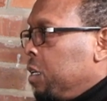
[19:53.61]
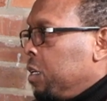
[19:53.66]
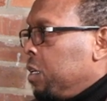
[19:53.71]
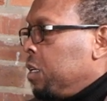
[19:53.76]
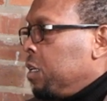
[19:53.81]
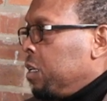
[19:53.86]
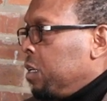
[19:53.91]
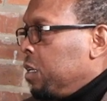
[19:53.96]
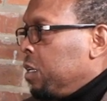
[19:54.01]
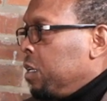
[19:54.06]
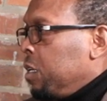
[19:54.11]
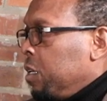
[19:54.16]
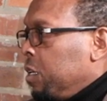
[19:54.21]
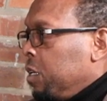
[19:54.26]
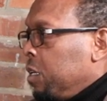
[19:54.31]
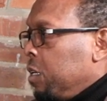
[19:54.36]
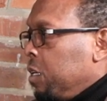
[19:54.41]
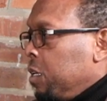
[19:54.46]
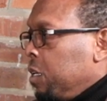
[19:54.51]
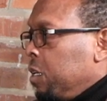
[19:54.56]

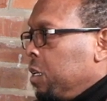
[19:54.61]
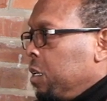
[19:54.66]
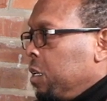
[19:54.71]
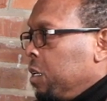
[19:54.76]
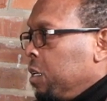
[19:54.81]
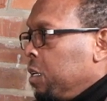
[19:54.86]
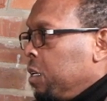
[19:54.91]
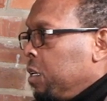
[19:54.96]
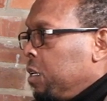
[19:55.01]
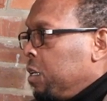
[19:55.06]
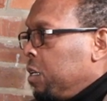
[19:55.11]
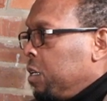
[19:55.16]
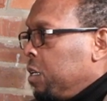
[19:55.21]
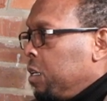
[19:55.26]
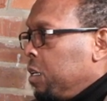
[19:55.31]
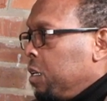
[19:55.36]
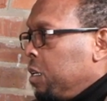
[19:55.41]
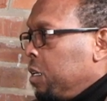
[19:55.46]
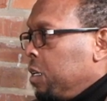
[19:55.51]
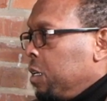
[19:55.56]

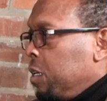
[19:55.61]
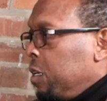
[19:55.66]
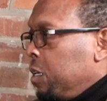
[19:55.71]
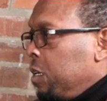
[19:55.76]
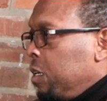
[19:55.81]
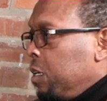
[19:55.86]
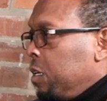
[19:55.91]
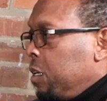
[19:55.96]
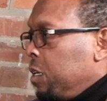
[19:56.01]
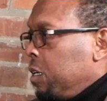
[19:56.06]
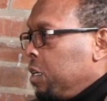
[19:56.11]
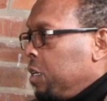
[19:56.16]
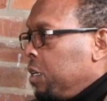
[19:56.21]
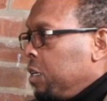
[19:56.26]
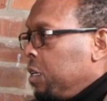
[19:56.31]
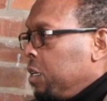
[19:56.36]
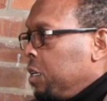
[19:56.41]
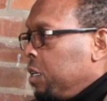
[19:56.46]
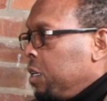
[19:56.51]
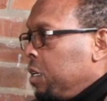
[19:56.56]

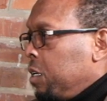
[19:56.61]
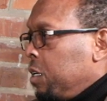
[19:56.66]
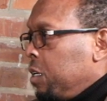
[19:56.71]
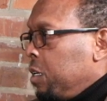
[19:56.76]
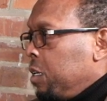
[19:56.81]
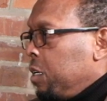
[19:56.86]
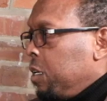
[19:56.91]
(silent)